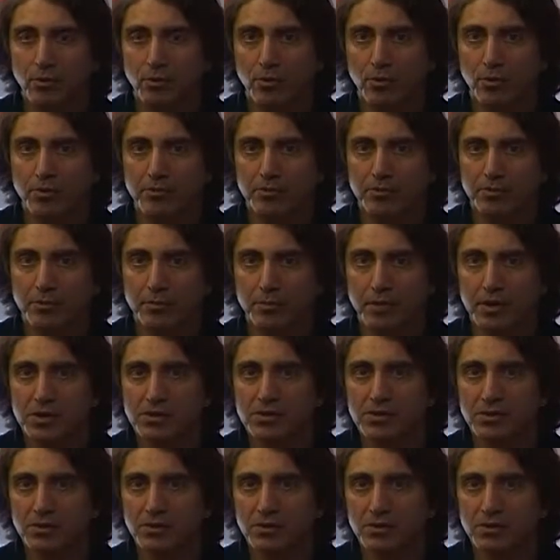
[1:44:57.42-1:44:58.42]
off the patient
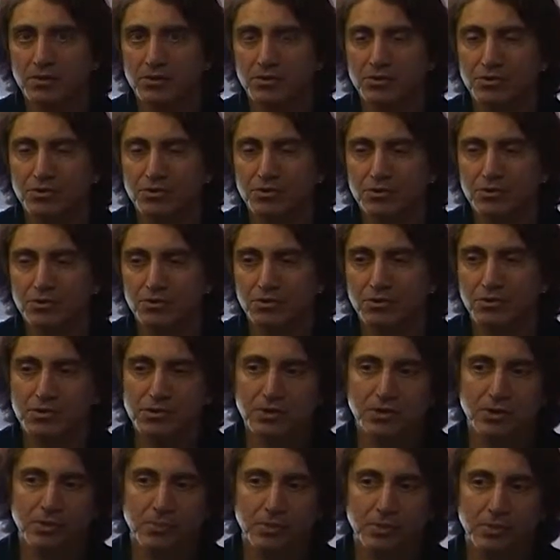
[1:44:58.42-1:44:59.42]
or the insurance
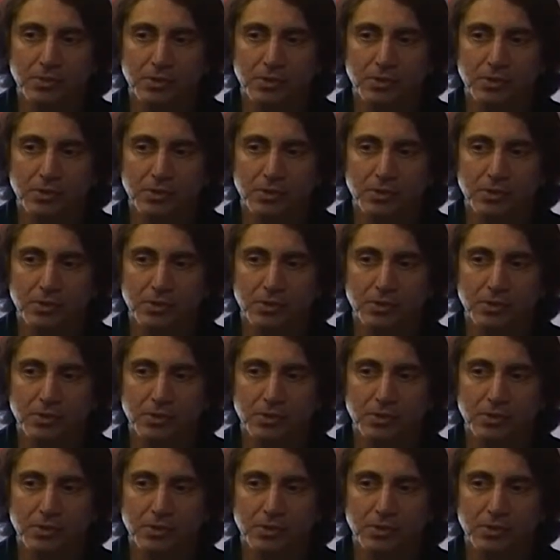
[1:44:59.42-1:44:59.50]
company.